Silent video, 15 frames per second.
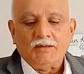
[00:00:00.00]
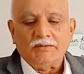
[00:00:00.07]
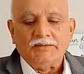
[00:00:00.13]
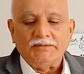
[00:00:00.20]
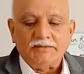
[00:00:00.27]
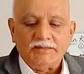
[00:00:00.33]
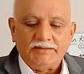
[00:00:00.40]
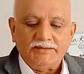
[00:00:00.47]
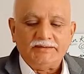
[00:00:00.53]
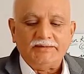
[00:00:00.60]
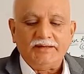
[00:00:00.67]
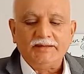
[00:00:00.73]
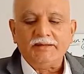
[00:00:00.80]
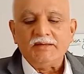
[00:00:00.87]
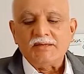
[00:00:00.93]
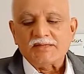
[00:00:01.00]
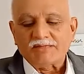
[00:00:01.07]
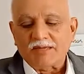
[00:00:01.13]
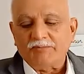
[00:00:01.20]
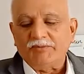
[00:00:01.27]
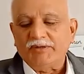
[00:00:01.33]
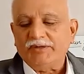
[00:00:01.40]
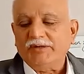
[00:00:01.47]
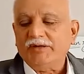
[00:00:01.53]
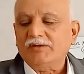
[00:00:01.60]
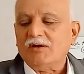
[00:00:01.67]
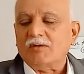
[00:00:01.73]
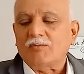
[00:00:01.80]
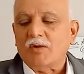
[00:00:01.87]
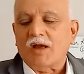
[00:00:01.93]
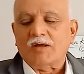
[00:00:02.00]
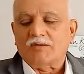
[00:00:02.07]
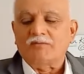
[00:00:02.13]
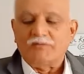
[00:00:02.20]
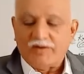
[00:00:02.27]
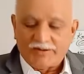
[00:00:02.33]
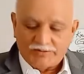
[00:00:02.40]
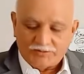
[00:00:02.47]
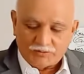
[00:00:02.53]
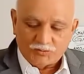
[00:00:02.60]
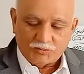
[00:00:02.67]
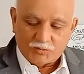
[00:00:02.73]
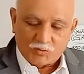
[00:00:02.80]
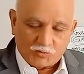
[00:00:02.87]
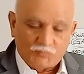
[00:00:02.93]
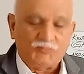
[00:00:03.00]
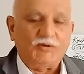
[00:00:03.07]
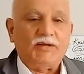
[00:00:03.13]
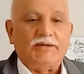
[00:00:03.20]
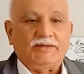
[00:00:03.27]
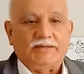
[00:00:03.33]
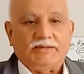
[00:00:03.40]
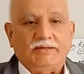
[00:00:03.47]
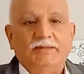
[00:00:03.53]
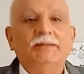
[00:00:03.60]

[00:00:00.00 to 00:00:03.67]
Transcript: in the district, sub-district or block, when you go for it,